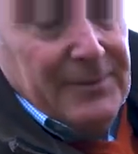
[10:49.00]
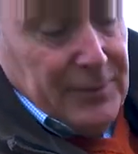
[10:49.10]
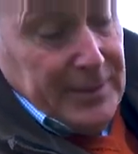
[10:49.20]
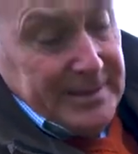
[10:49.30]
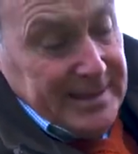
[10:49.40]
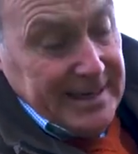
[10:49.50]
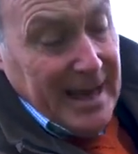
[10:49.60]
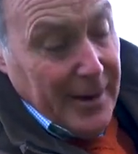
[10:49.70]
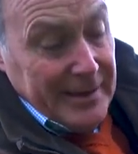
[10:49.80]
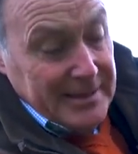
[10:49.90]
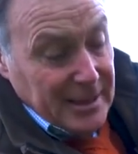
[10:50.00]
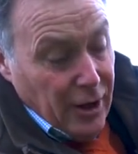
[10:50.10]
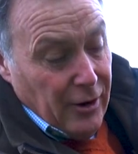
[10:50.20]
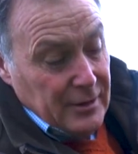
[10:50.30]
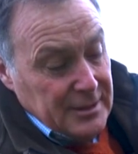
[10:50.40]
We can see now it's
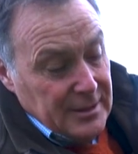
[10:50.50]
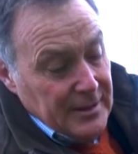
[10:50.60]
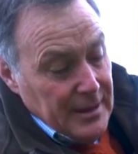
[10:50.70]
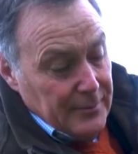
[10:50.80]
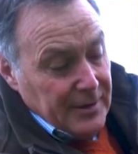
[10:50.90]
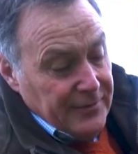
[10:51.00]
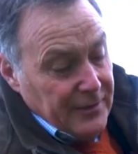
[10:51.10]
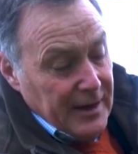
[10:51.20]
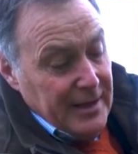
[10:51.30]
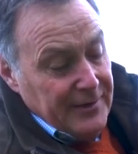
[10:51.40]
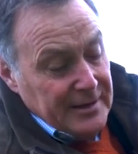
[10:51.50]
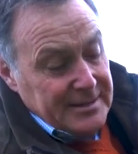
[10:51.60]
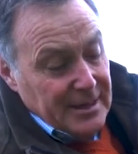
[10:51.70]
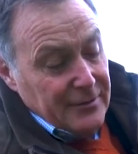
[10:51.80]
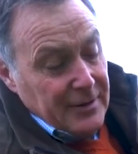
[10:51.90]
locked, but if you leave it
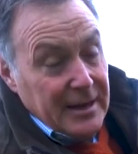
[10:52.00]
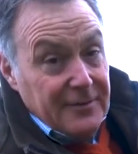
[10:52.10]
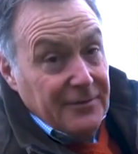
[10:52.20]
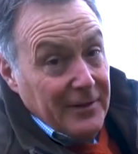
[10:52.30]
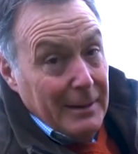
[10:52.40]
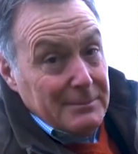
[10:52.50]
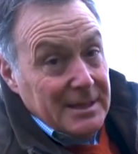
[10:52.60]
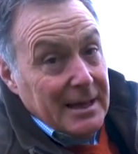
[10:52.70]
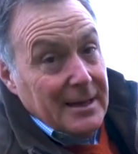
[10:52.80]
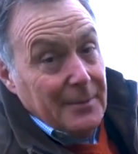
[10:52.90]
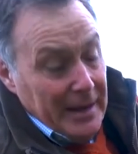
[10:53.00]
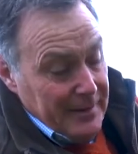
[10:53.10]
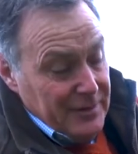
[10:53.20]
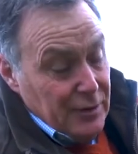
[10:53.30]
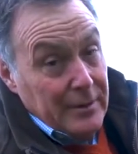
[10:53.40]
so that it flaps a little
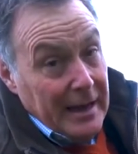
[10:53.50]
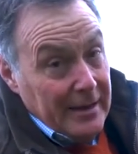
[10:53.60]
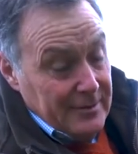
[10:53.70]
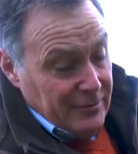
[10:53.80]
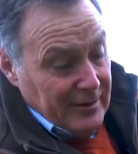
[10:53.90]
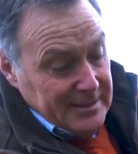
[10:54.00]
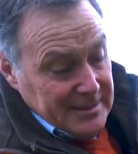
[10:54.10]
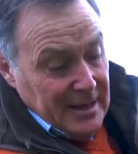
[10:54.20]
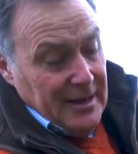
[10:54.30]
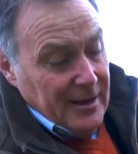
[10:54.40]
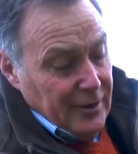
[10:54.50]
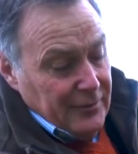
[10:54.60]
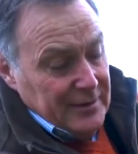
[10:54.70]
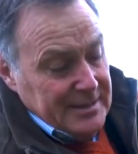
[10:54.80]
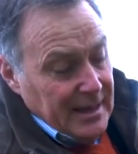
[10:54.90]
bit, you'll get grass
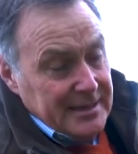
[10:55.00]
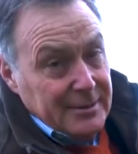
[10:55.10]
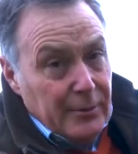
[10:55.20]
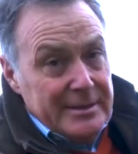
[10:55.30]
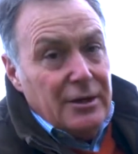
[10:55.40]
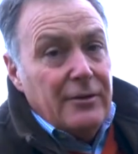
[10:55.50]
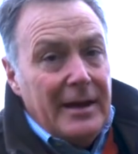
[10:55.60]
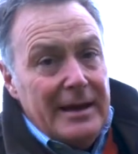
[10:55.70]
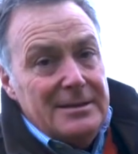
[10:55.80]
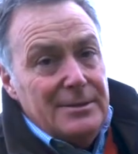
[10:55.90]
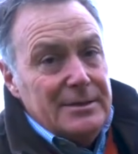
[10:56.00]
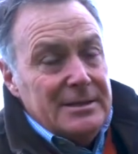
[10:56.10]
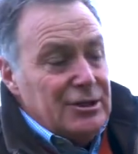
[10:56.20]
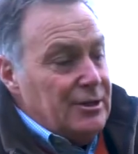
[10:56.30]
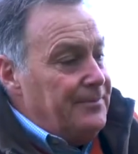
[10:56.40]
along the side. So always lock that into
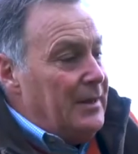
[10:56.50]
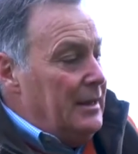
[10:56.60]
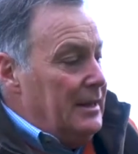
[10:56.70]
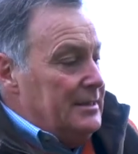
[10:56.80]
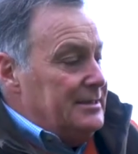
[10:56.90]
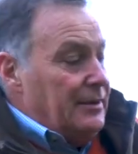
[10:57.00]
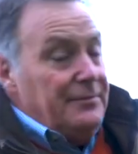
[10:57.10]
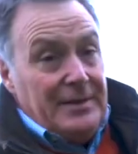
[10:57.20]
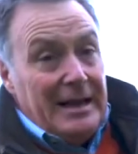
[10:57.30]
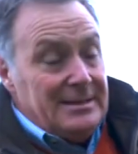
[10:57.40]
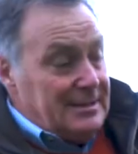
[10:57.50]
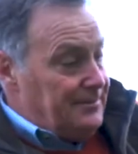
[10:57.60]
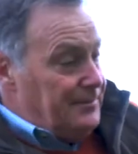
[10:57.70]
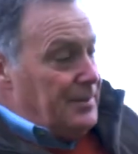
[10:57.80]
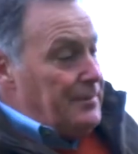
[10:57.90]
position. So
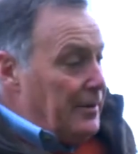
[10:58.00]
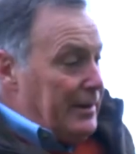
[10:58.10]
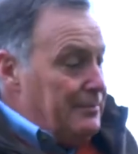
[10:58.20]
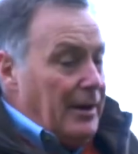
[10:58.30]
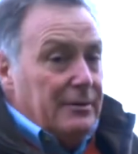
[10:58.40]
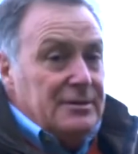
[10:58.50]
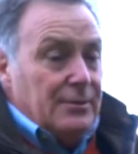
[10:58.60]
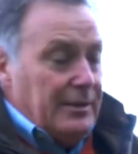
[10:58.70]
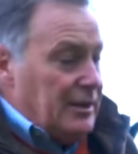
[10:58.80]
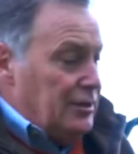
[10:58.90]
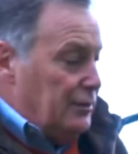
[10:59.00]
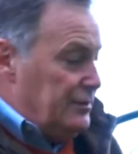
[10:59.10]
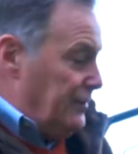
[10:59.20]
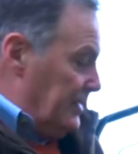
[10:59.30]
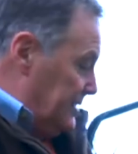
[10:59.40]
that's the mowing modes that we can
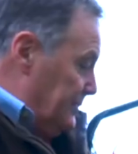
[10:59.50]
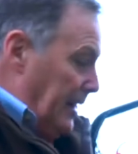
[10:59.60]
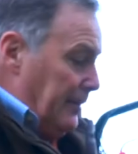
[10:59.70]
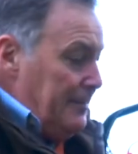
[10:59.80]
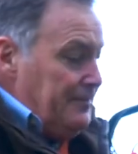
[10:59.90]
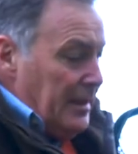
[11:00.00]
use for this mower.